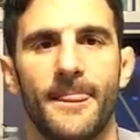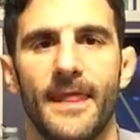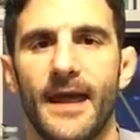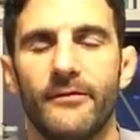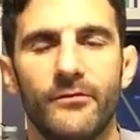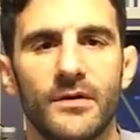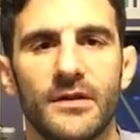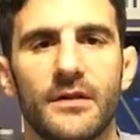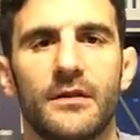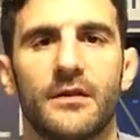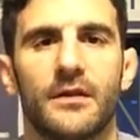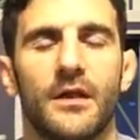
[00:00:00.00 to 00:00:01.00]
everyone
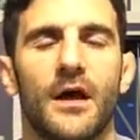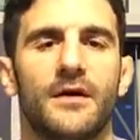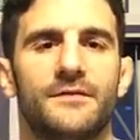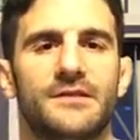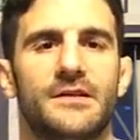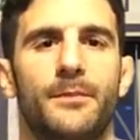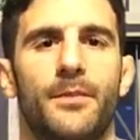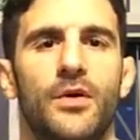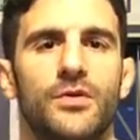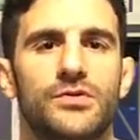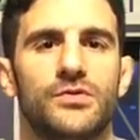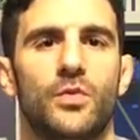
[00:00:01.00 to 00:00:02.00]
loves to
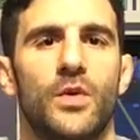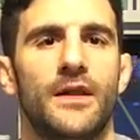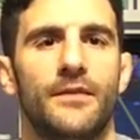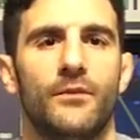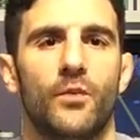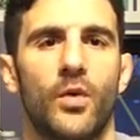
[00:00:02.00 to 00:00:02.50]
post what